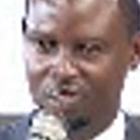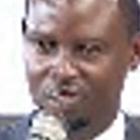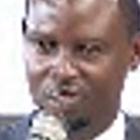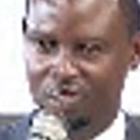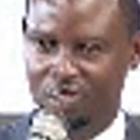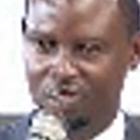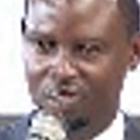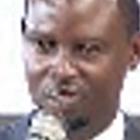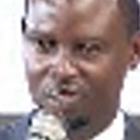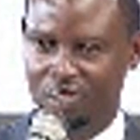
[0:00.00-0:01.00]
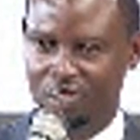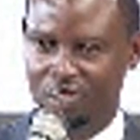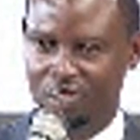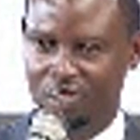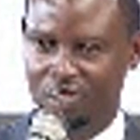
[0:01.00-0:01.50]
The reporters are going to
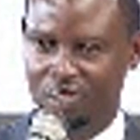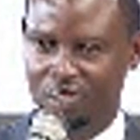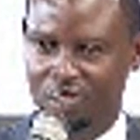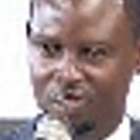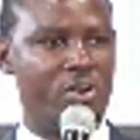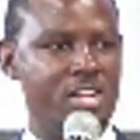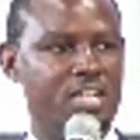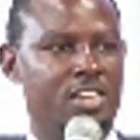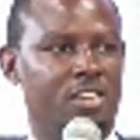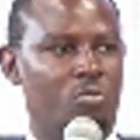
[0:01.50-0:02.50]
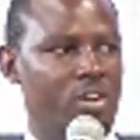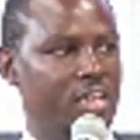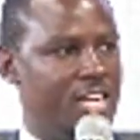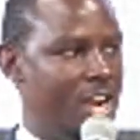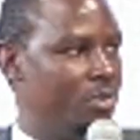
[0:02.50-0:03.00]
the field, they're tired, they're
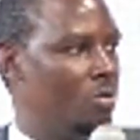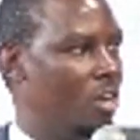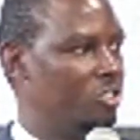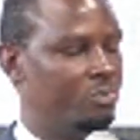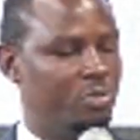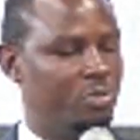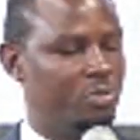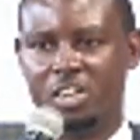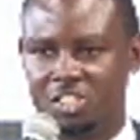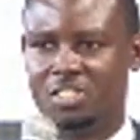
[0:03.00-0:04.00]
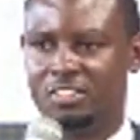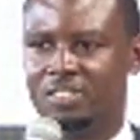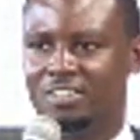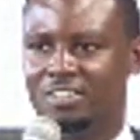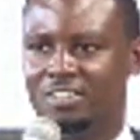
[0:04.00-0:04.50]
hungry. When they come, they
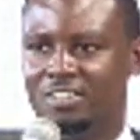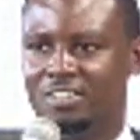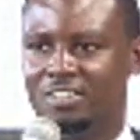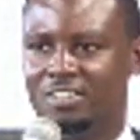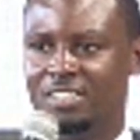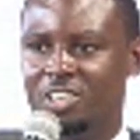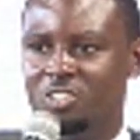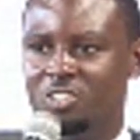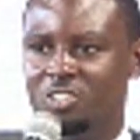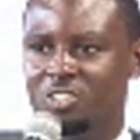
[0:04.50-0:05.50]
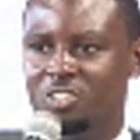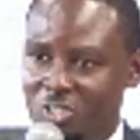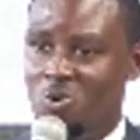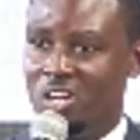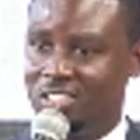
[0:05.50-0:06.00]
want. And so my
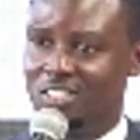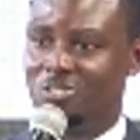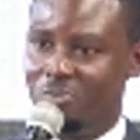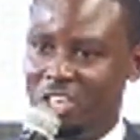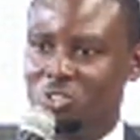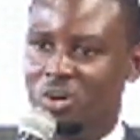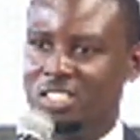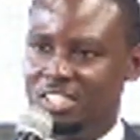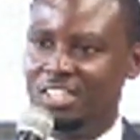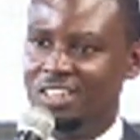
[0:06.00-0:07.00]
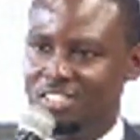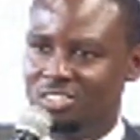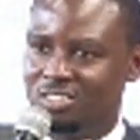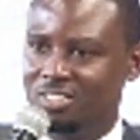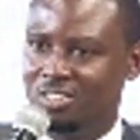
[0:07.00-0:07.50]
duty was to make sure
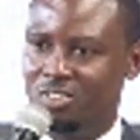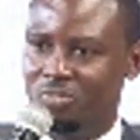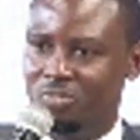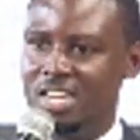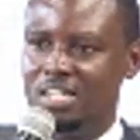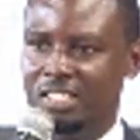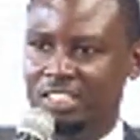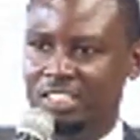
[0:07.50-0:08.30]
he's ready.